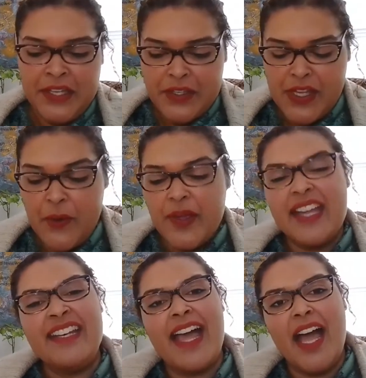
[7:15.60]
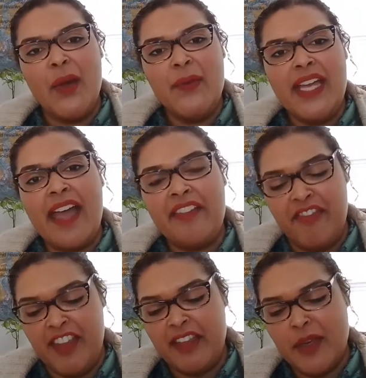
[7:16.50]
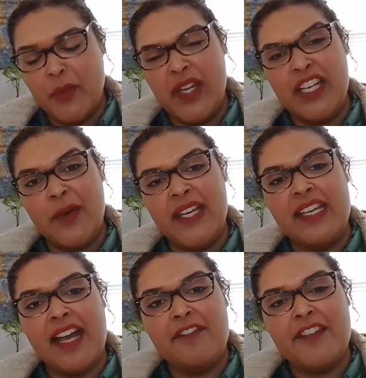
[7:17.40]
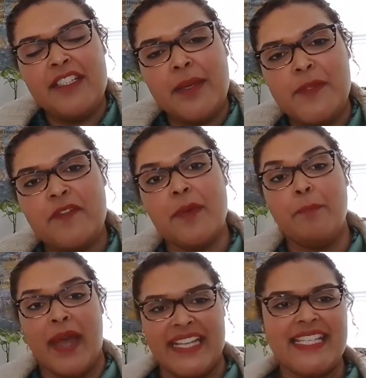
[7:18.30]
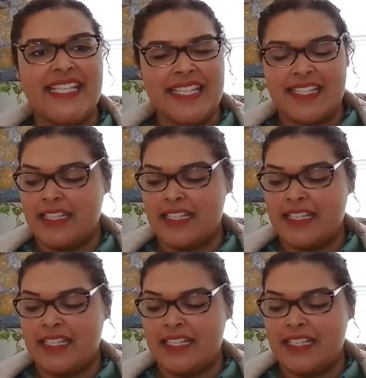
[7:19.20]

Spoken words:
So now I think that we know enough in terms of the basics,